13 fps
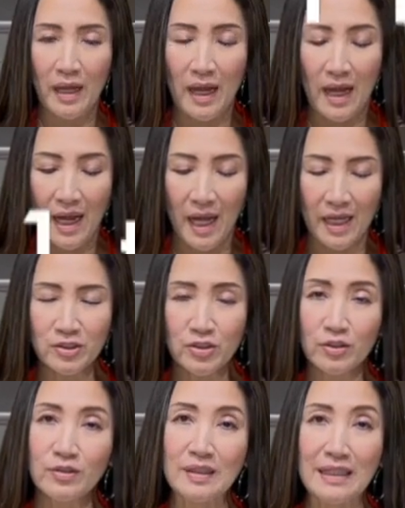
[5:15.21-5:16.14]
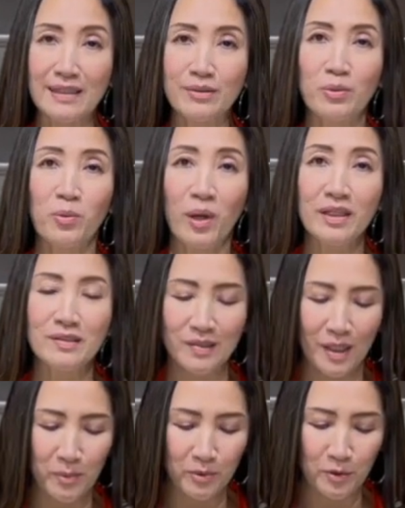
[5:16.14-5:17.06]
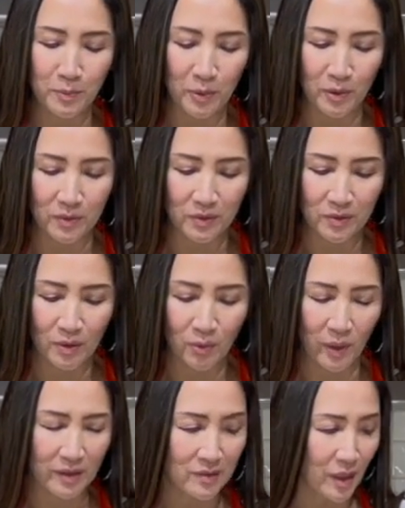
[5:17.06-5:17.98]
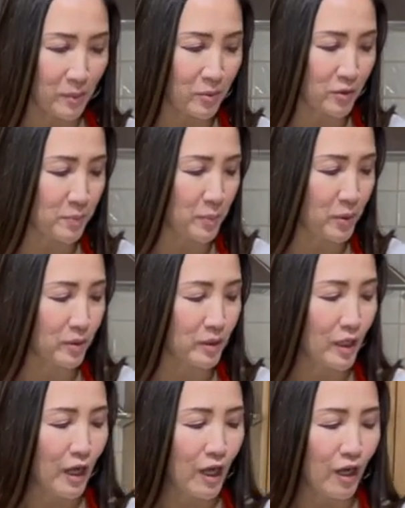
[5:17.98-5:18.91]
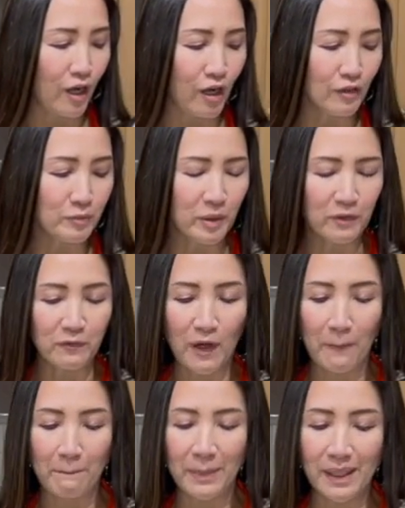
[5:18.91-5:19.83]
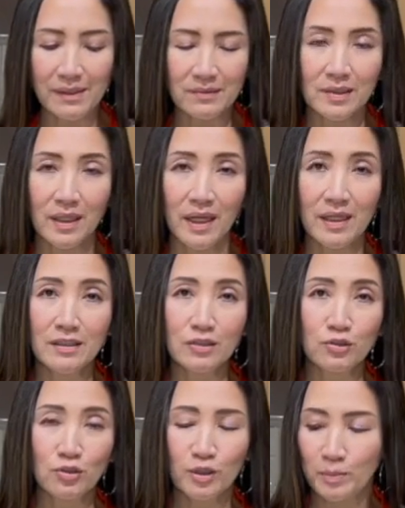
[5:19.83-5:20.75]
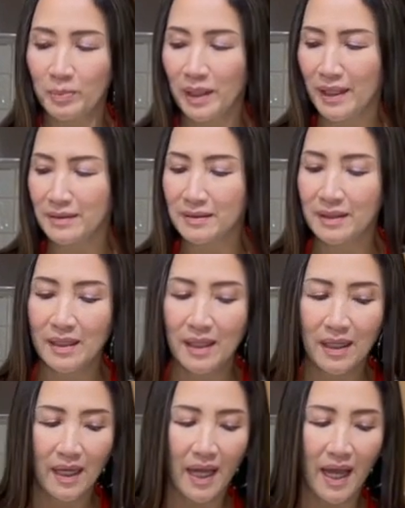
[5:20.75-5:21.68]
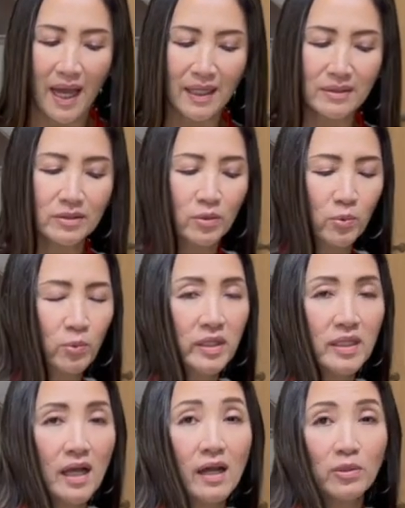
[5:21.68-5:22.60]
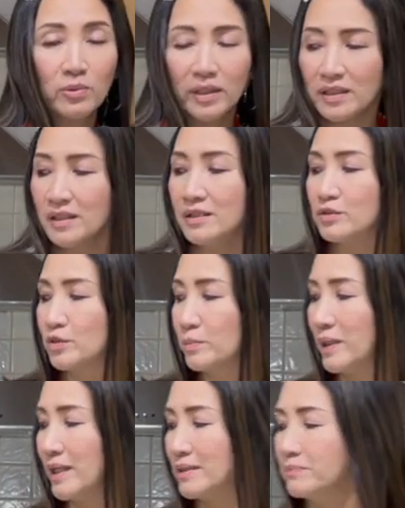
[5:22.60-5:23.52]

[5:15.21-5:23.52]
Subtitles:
I just need 1 tablespoon. So 1 tablespoon of my Frappe Base into the blend, and we are ready to blend.